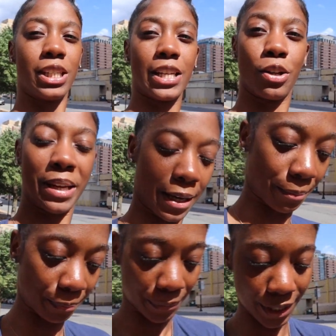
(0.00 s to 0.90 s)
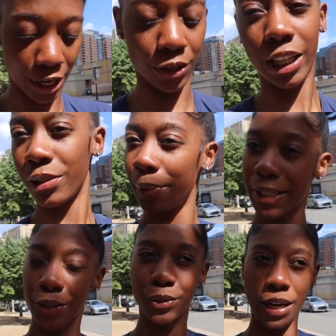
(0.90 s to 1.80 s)
she has no makeup. So that's what I'm
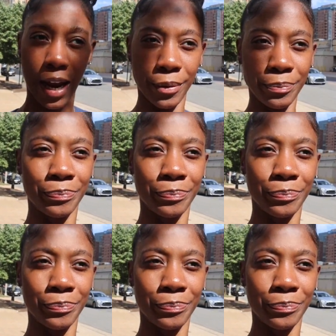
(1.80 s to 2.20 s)
about to go do now.